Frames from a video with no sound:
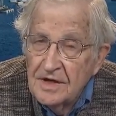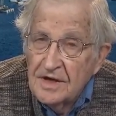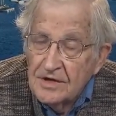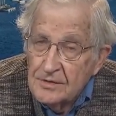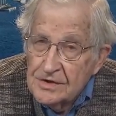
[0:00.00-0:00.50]

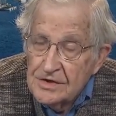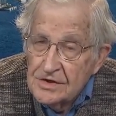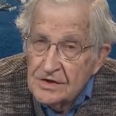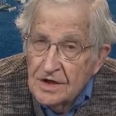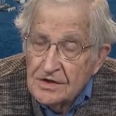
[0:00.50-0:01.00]
and it was
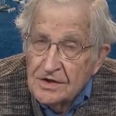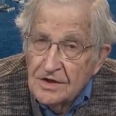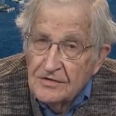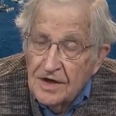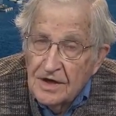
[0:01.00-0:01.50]
discussion
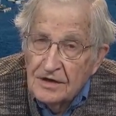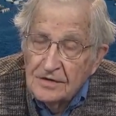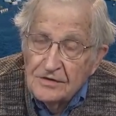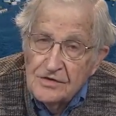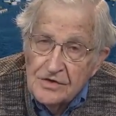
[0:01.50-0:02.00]
of
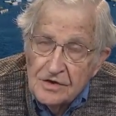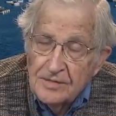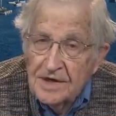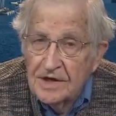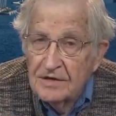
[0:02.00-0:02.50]
how
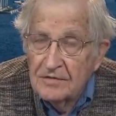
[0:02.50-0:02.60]
Germany,